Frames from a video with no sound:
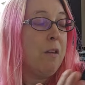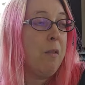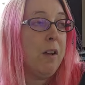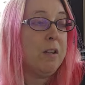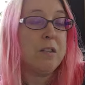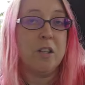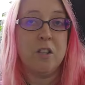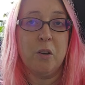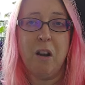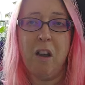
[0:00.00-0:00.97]
Then it said
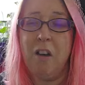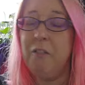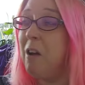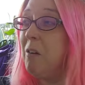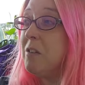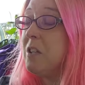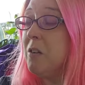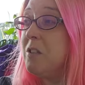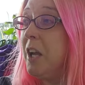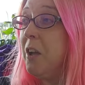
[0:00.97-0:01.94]
2.5 hours. And
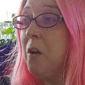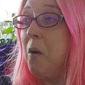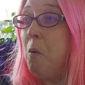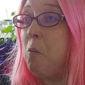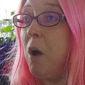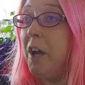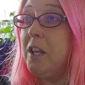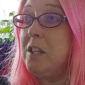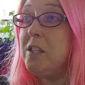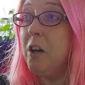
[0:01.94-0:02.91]
I was like, why
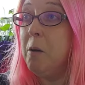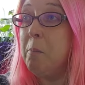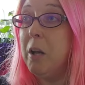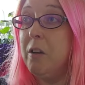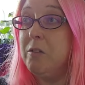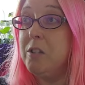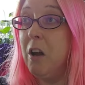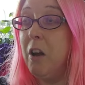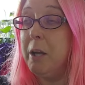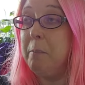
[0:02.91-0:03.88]
is the upload
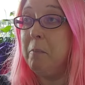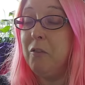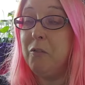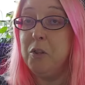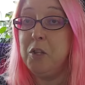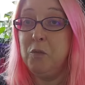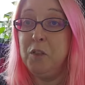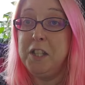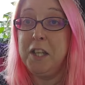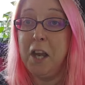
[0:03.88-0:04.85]
time for this
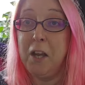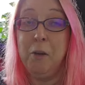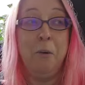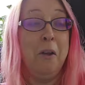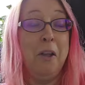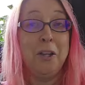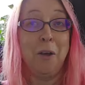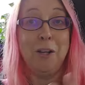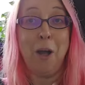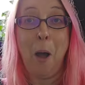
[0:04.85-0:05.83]
video
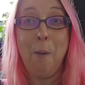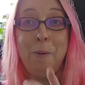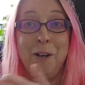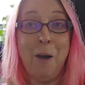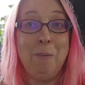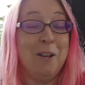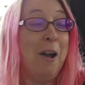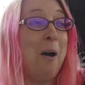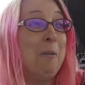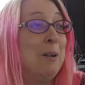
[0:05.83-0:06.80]
going up and up and
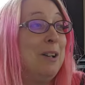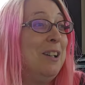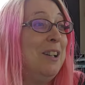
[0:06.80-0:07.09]
up?